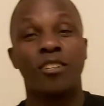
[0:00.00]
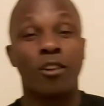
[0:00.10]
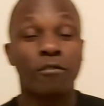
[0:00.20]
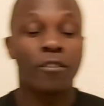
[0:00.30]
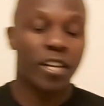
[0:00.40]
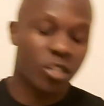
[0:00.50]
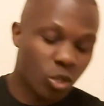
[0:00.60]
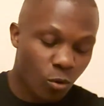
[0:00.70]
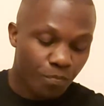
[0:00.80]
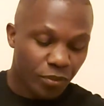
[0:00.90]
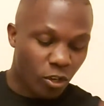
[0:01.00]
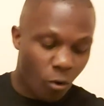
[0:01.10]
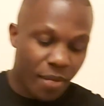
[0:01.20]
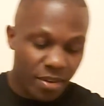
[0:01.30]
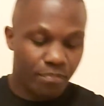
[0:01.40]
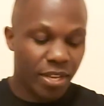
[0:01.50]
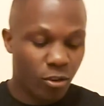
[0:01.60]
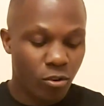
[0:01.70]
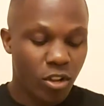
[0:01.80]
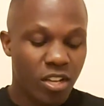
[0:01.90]
Don't forget to comment
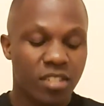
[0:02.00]
below,